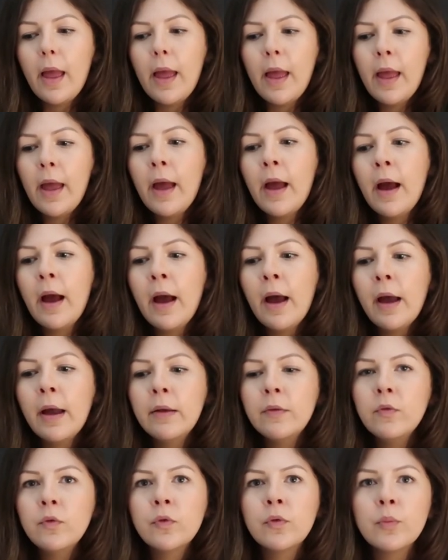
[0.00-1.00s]

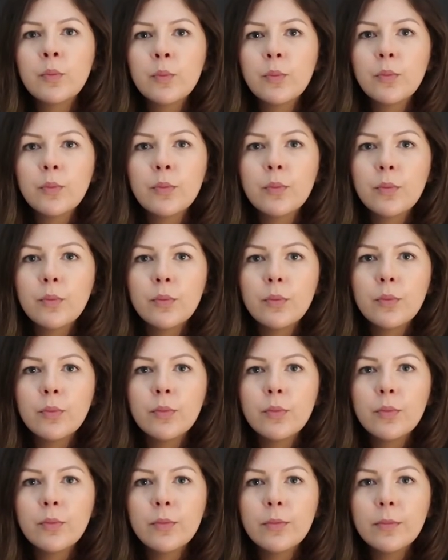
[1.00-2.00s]
and
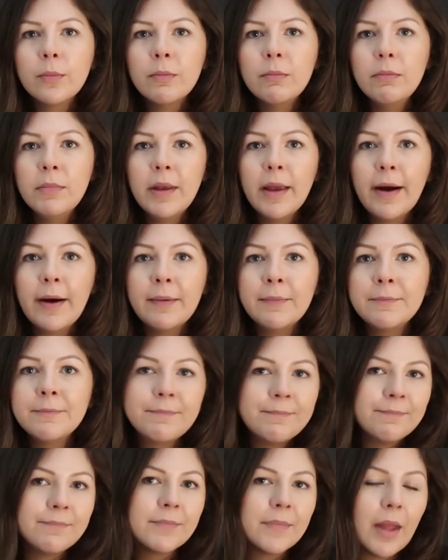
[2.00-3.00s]
yeah
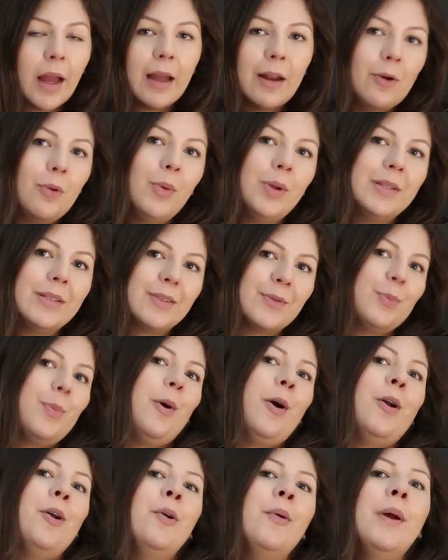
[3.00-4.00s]
I don't want to
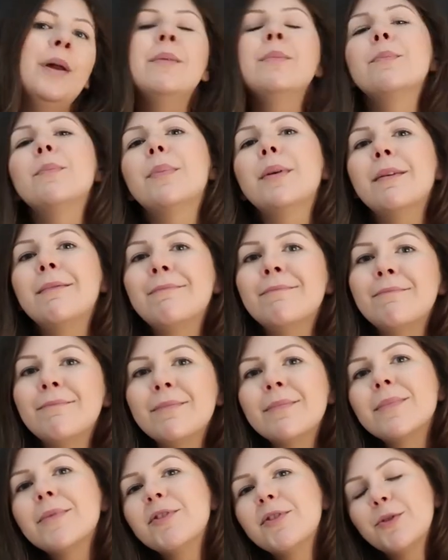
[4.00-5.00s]
spoil it but
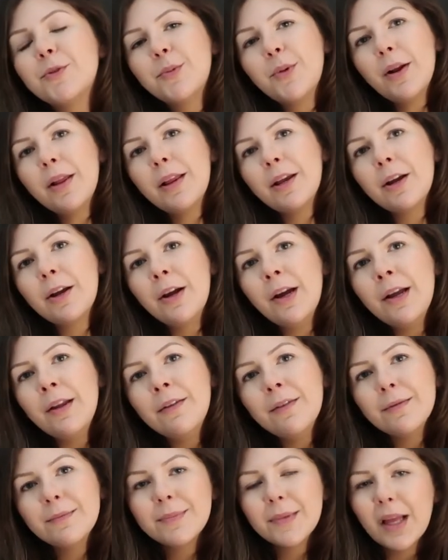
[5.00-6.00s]
it's really
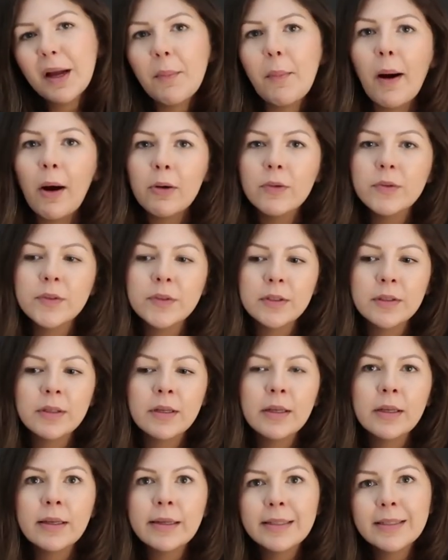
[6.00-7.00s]
good about
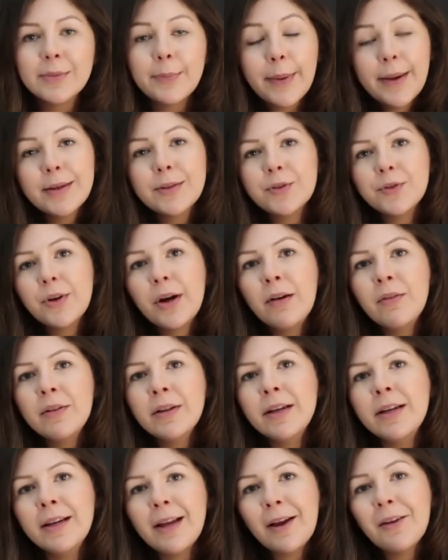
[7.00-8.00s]
space
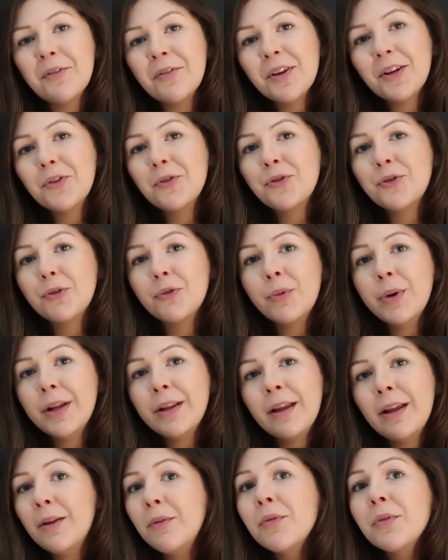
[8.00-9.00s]
traveling I think you should
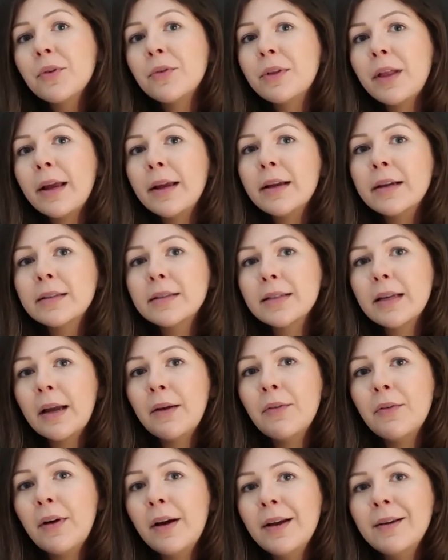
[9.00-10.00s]
read it if you like
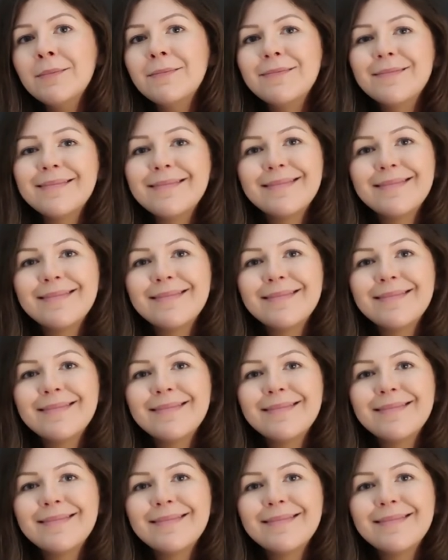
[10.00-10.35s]
sci-fi